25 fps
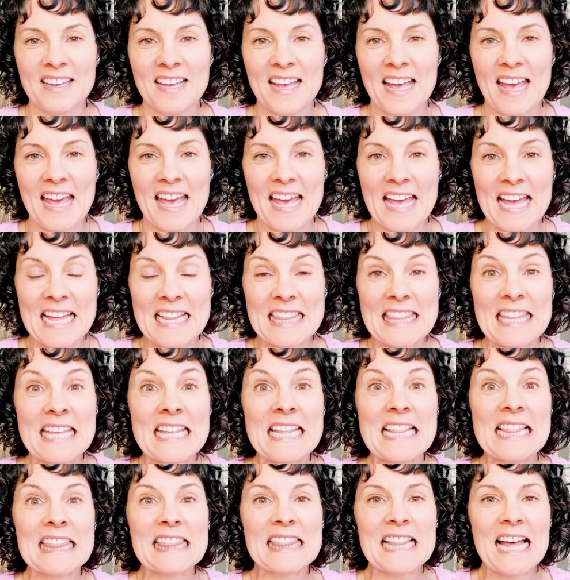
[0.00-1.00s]
And the
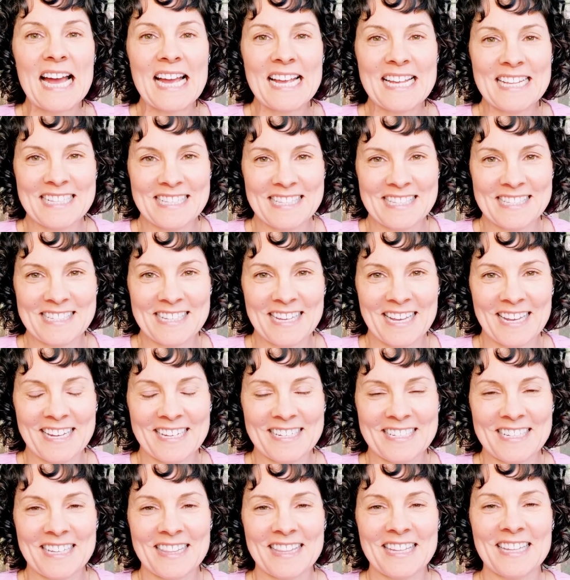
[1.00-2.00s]

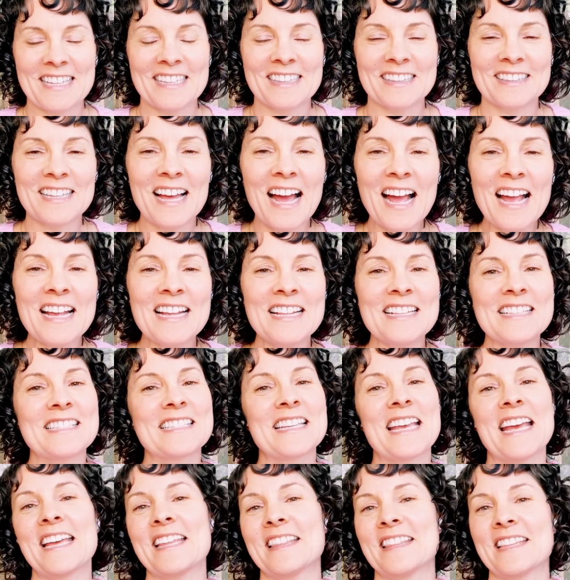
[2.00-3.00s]
Lionsgate. The
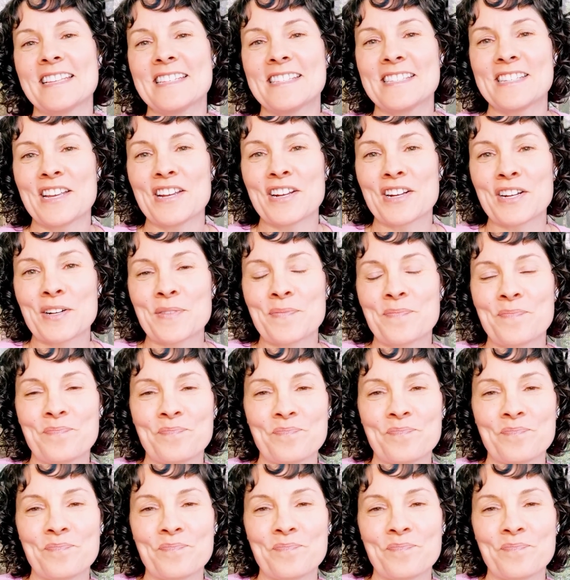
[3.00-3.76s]
Lionsgate this year